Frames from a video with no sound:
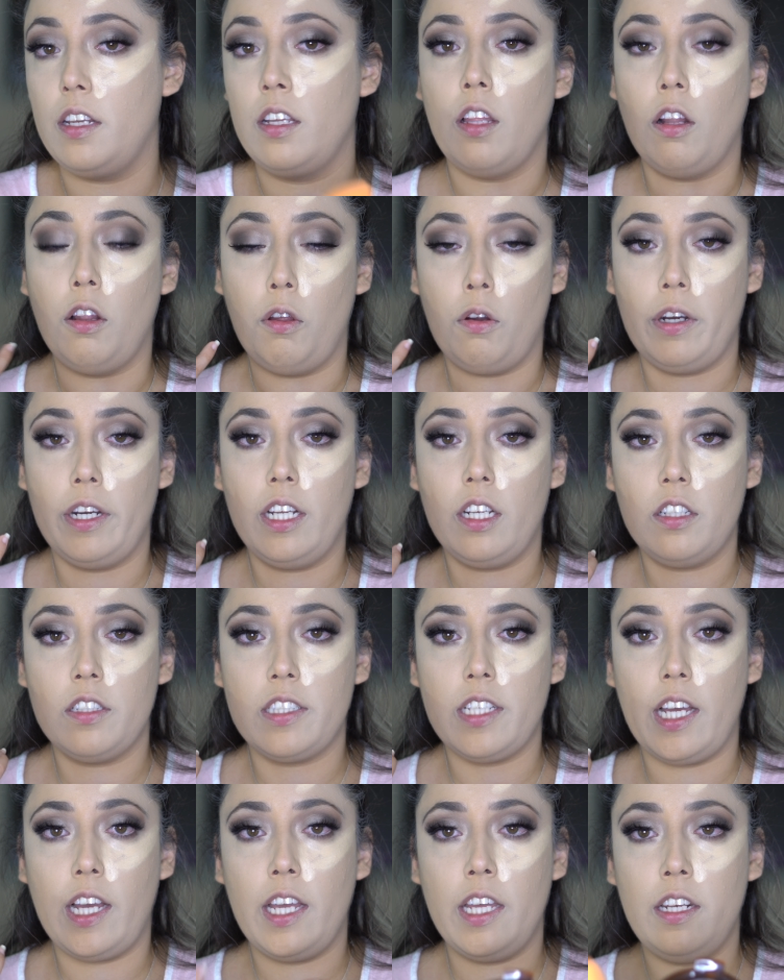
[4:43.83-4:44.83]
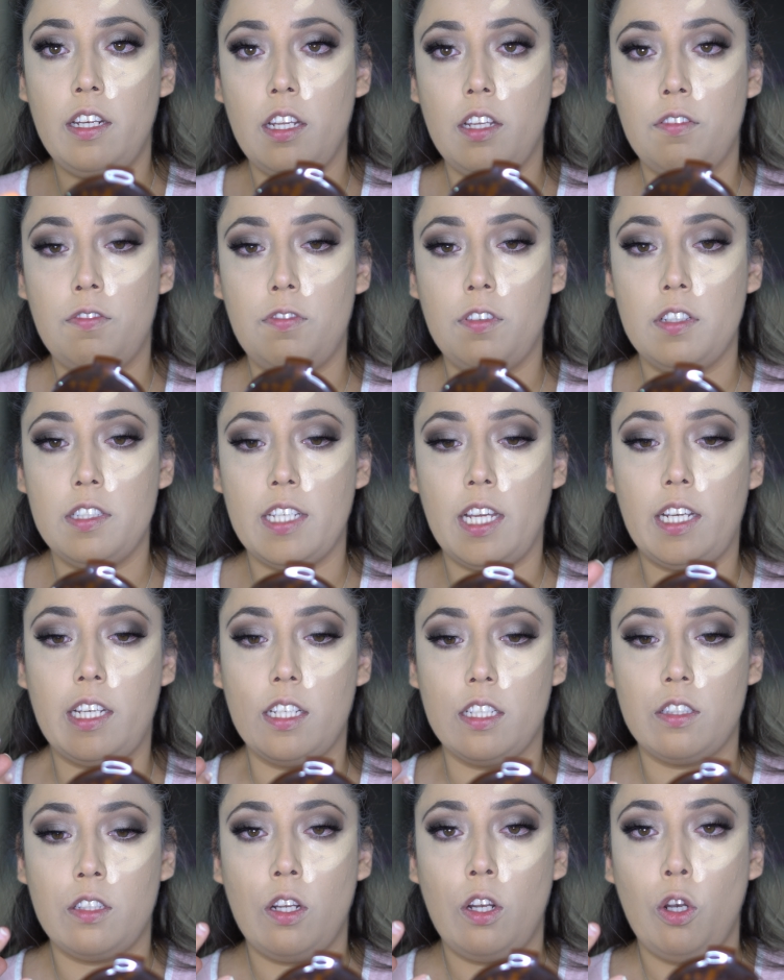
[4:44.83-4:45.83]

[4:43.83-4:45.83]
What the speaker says: The L'Oreal side, it feels like it